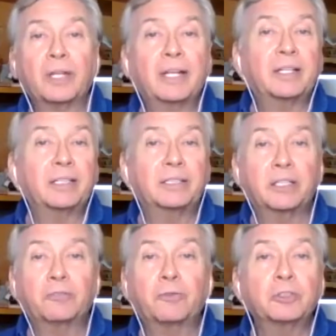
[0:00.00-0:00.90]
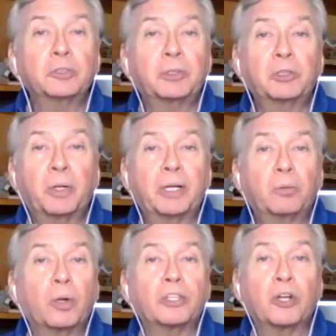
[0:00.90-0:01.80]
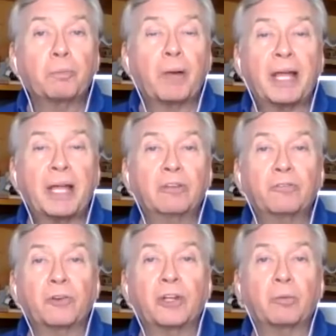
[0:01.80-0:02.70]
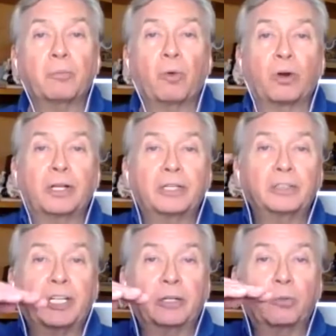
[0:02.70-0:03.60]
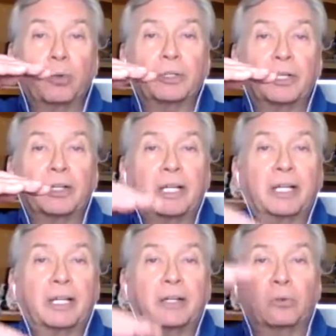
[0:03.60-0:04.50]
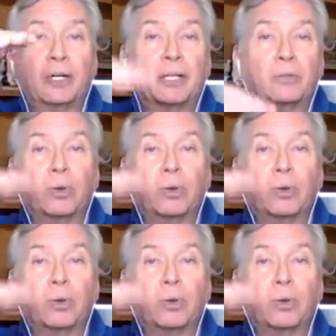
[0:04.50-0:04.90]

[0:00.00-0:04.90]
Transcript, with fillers: they get the difference between what they're paying for their mortgage and what they're getting in rent,